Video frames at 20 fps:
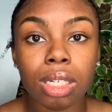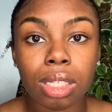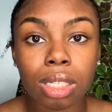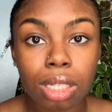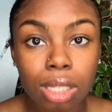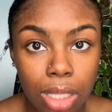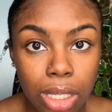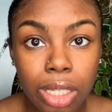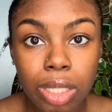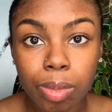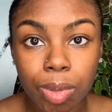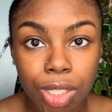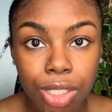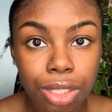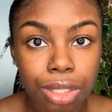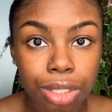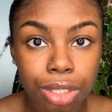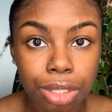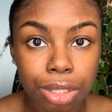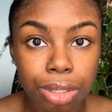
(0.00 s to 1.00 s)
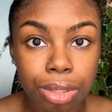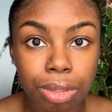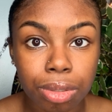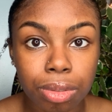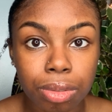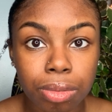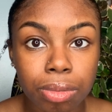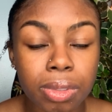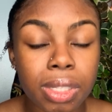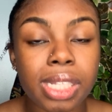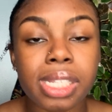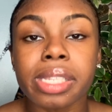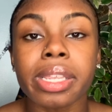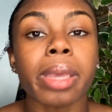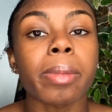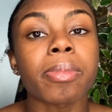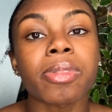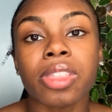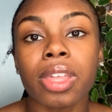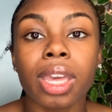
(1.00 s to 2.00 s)
Clean your brushes too. The
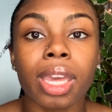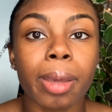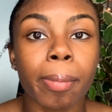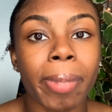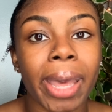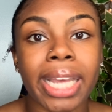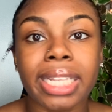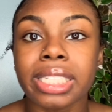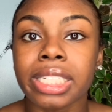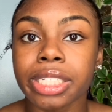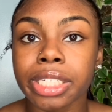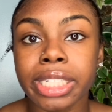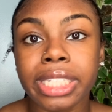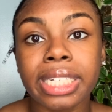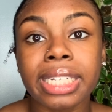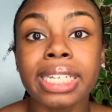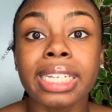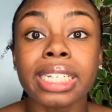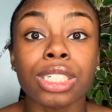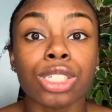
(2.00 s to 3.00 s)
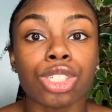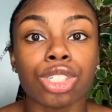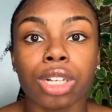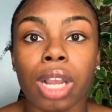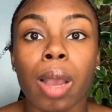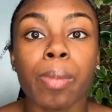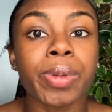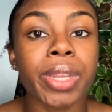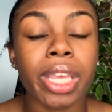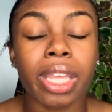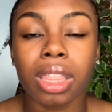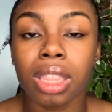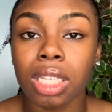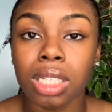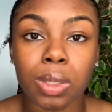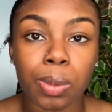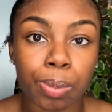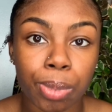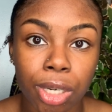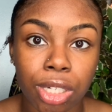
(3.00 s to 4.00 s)
same thing, bacteria gets trapped in these
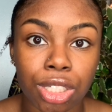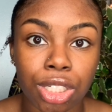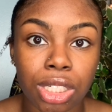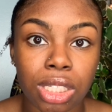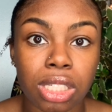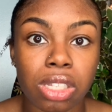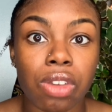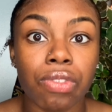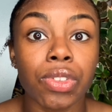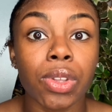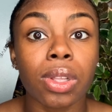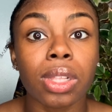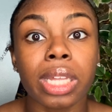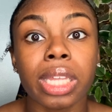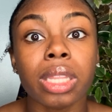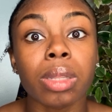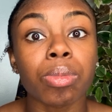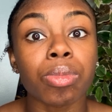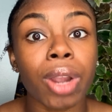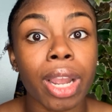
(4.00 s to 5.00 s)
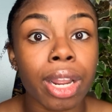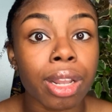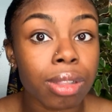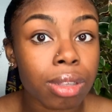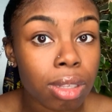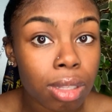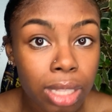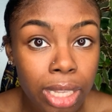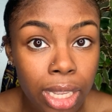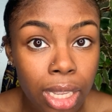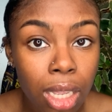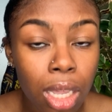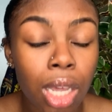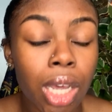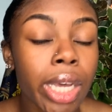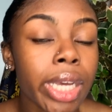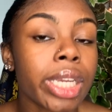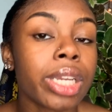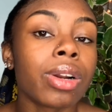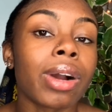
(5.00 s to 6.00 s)
brushes. If you clean them regularly,
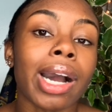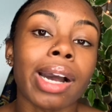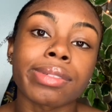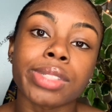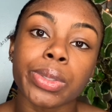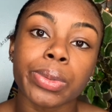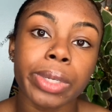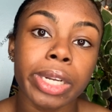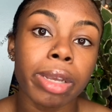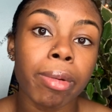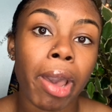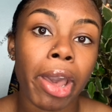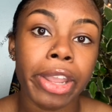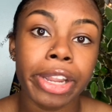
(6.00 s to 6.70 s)
you don't have to worry about